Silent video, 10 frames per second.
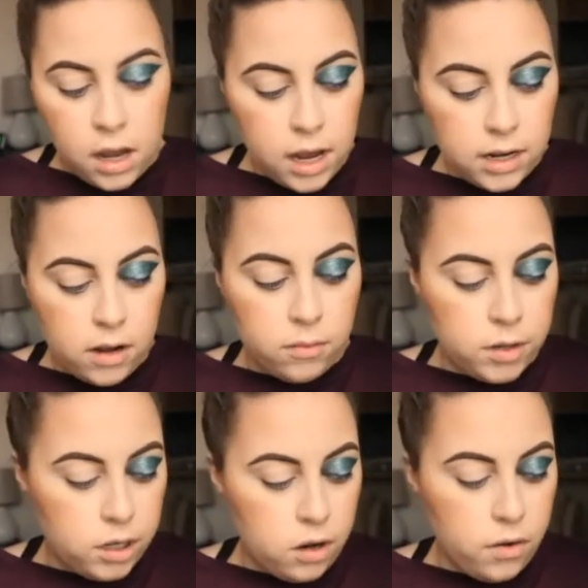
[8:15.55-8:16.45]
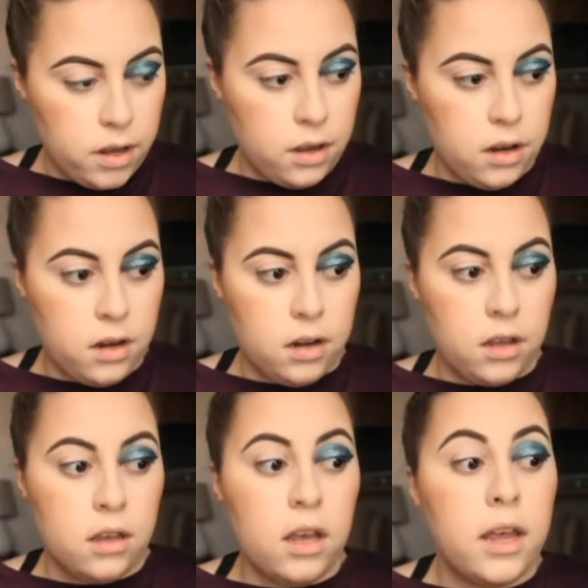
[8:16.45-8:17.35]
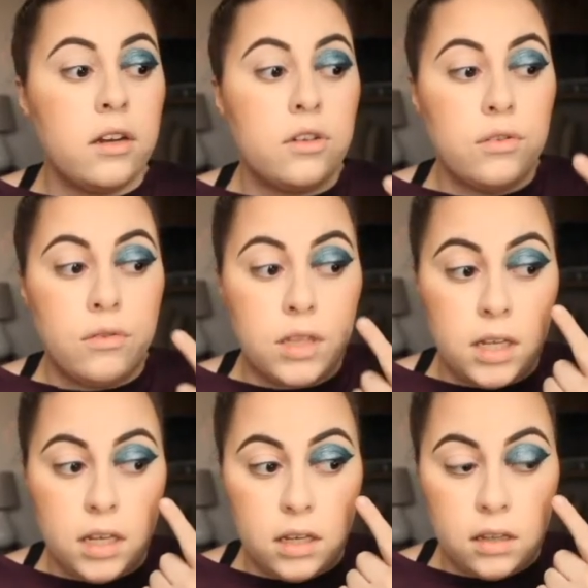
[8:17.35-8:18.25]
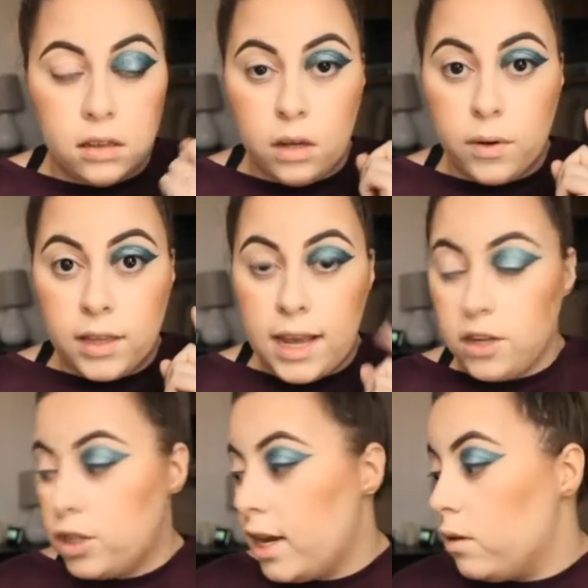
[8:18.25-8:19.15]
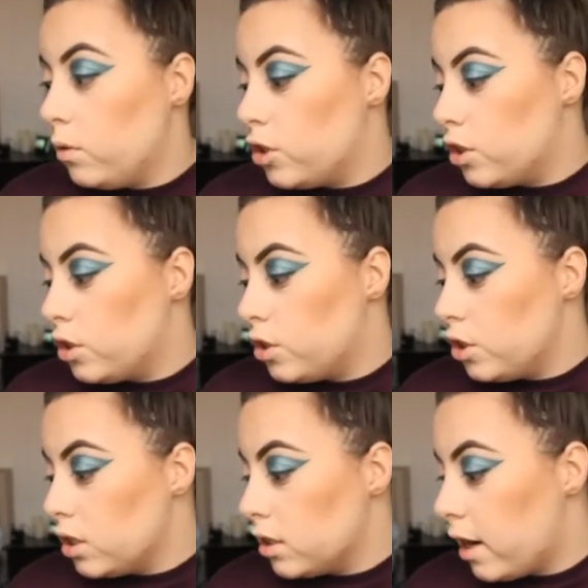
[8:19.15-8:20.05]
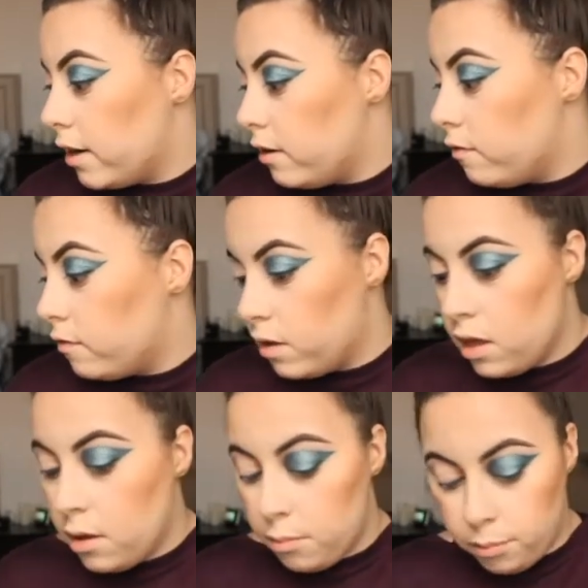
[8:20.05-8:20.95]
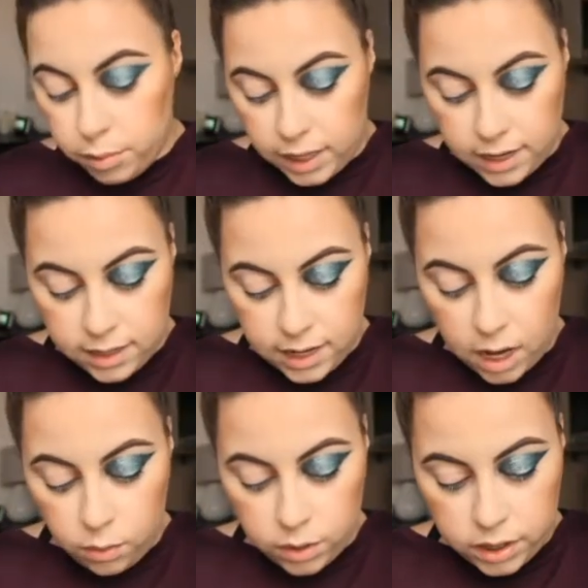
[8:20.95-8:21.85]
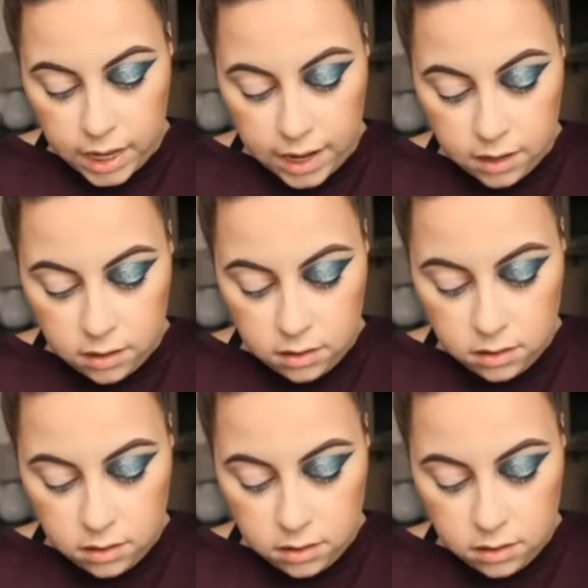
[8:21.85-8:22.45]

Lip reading: And now I'm going to go in and do the lower lash line, which is just kind of blended out with that